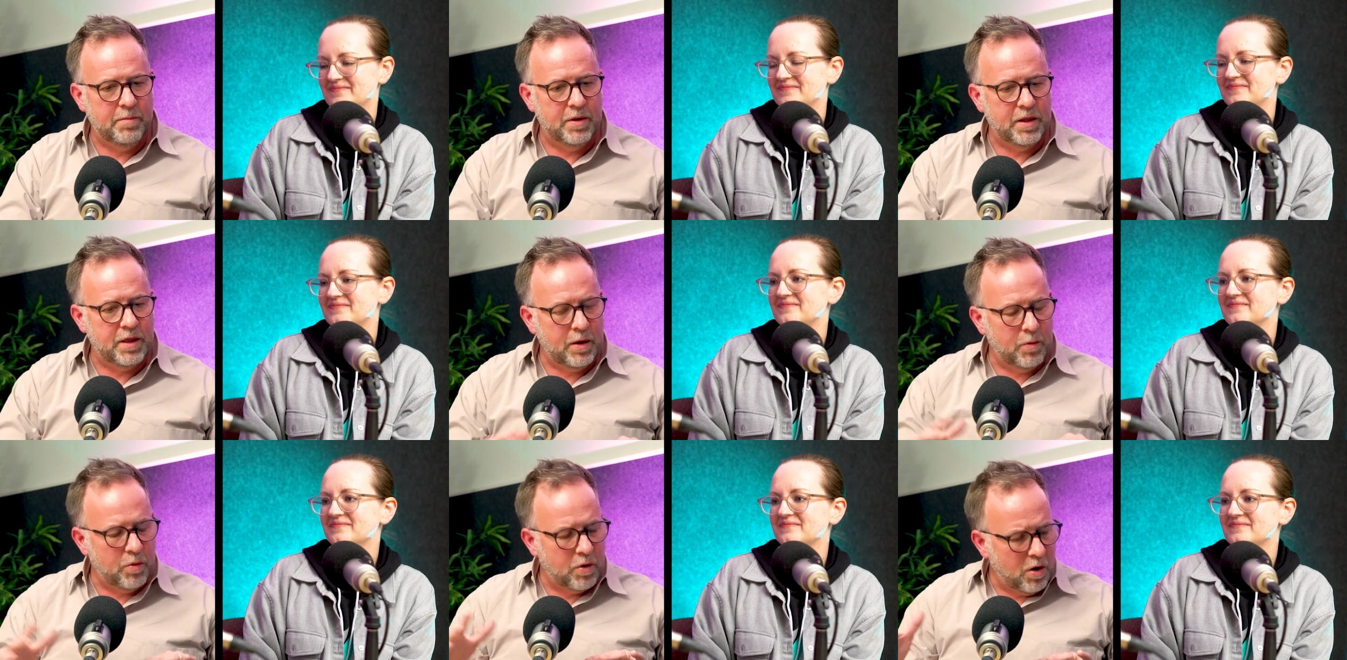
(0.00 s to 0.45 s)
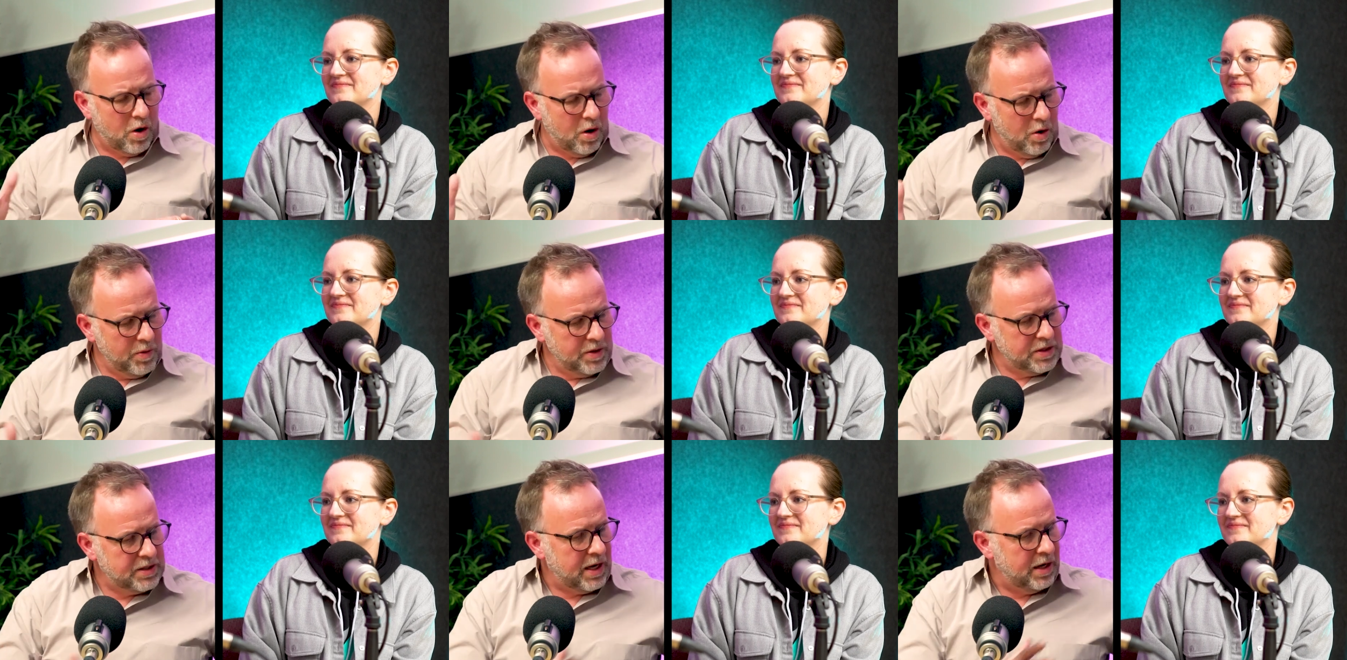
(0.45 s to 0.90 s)
Speaker 1: but they were
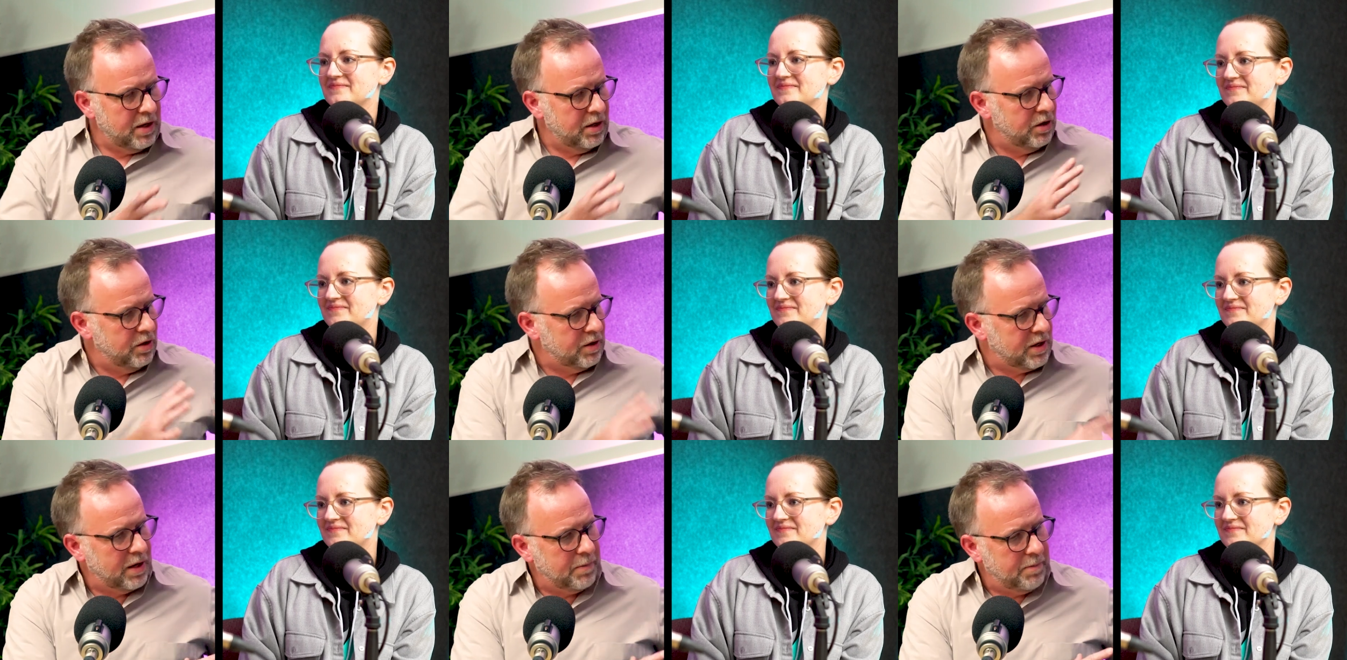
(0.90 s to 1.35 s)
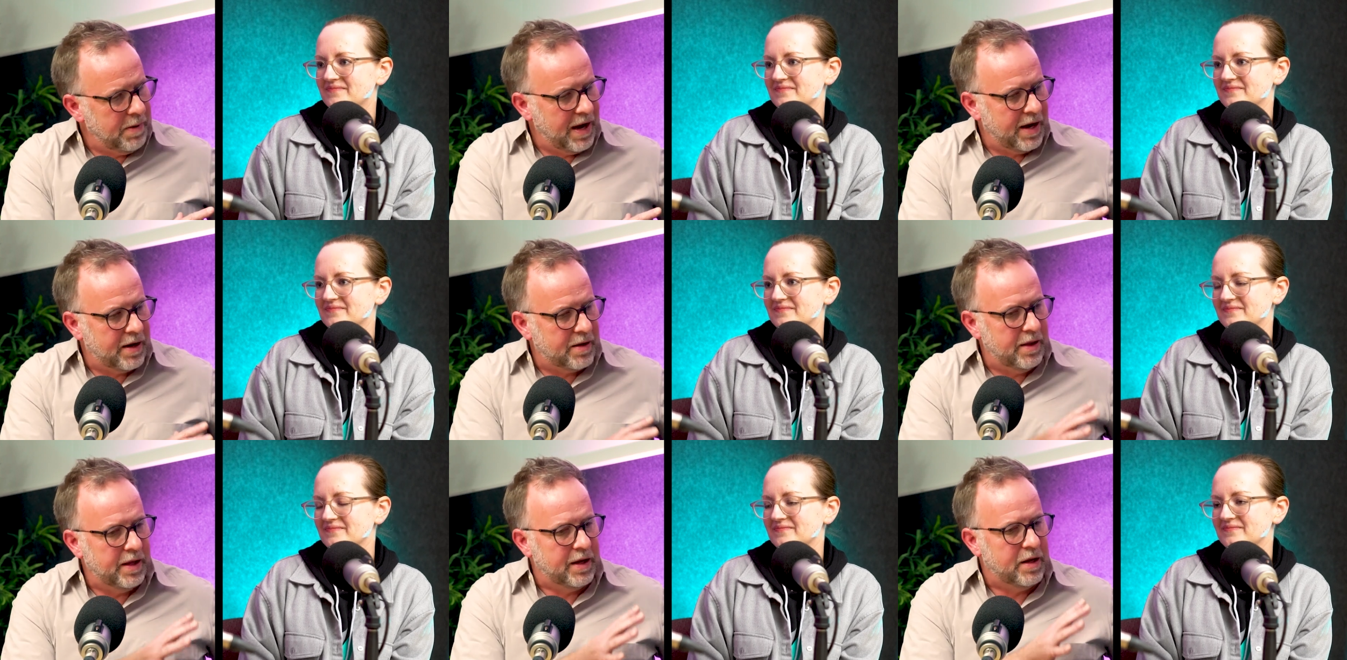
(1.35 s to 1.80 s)
always kind of looking
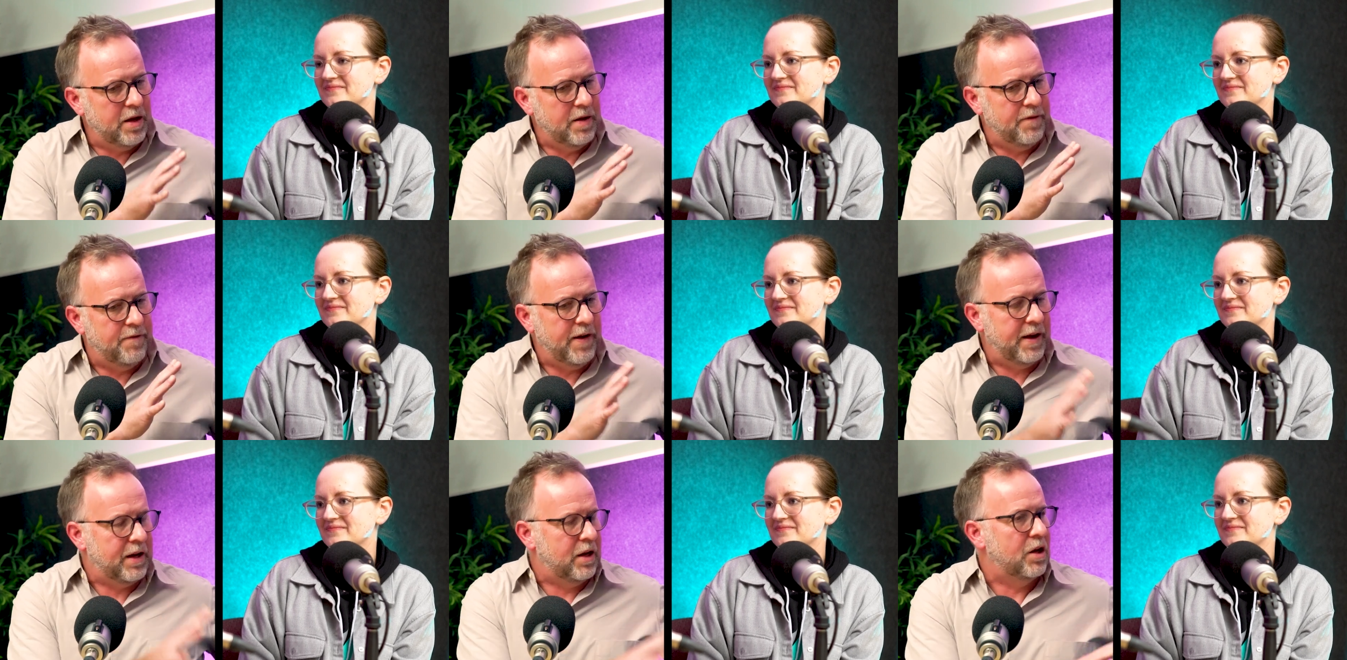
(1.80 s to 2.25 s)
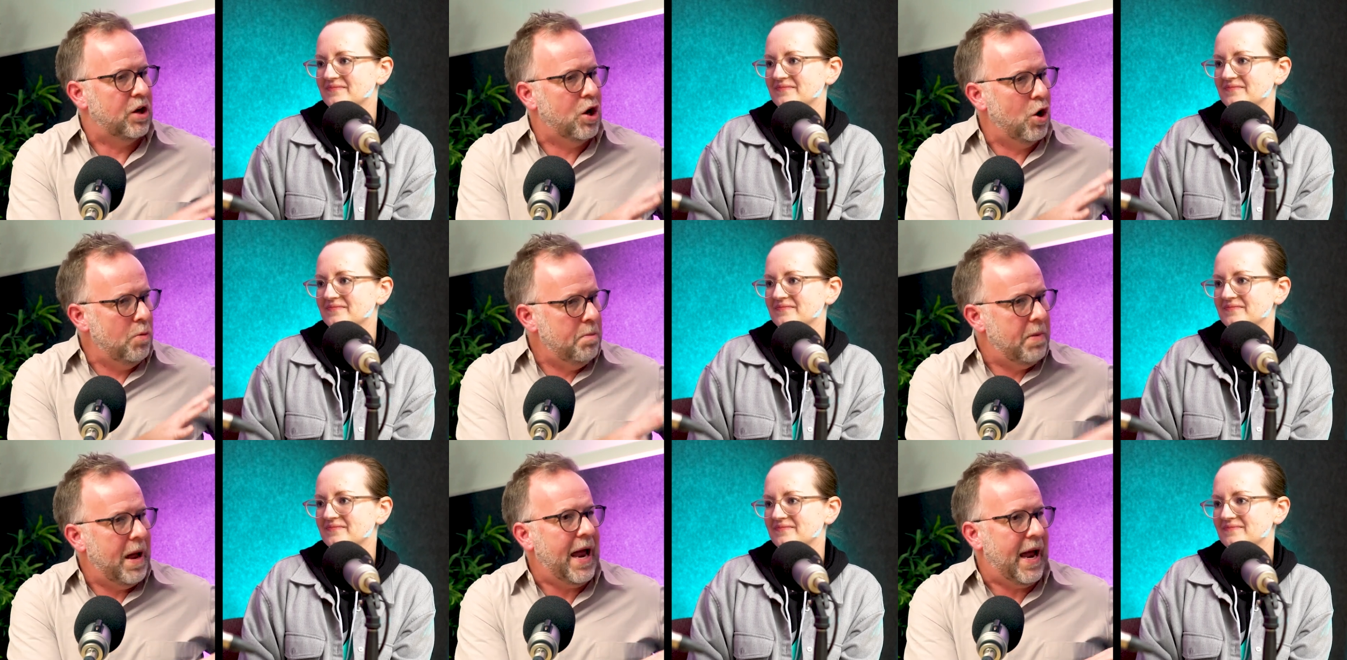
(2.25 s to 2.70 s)
back, like if I could
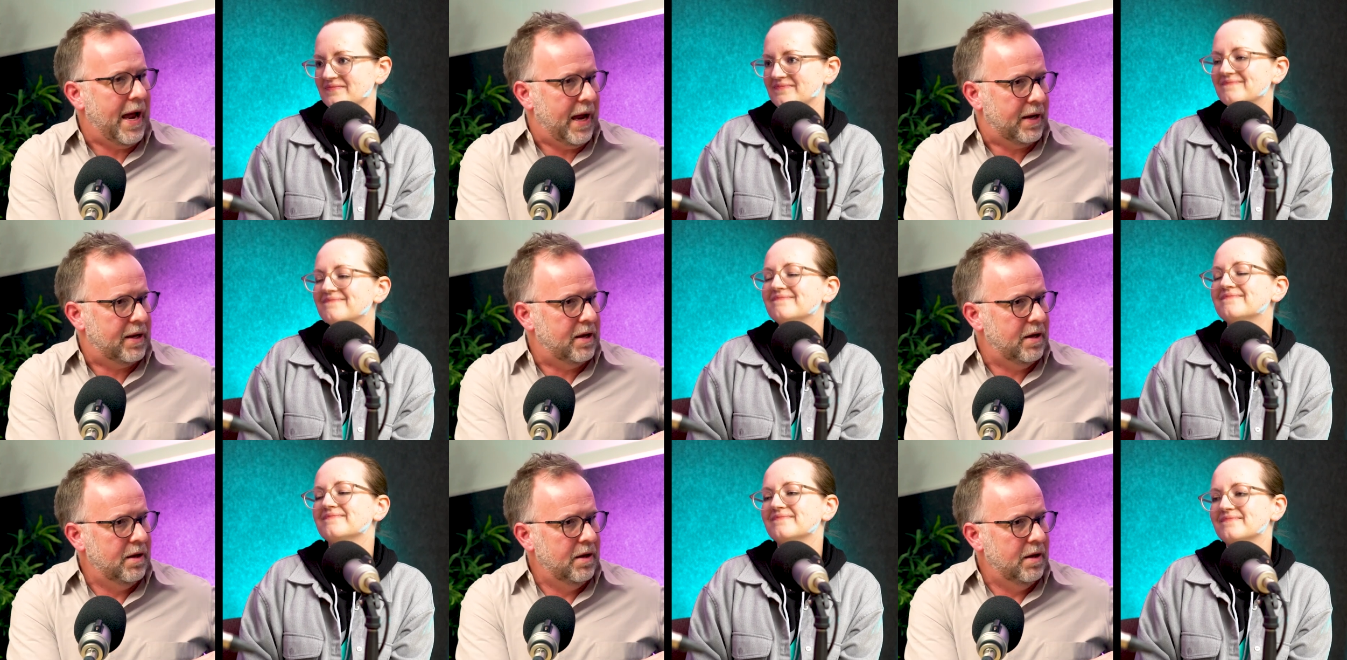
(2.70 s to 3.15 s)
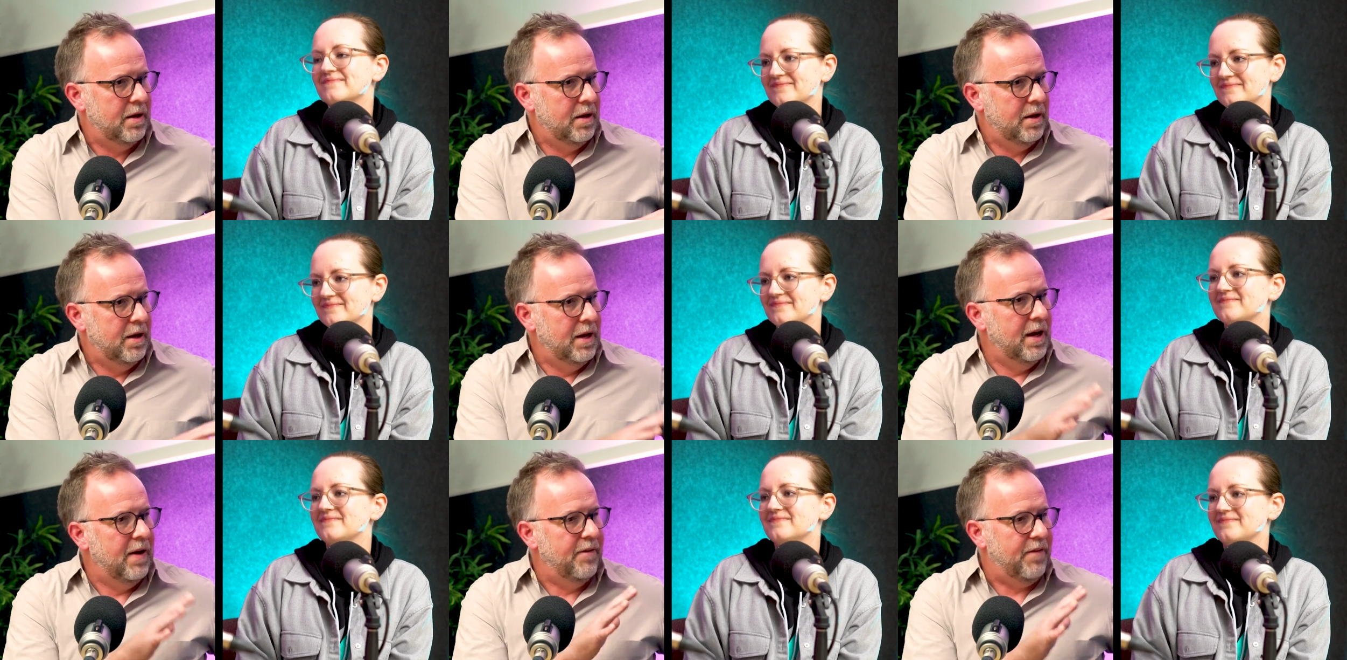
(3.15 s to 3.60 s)
go back, mm.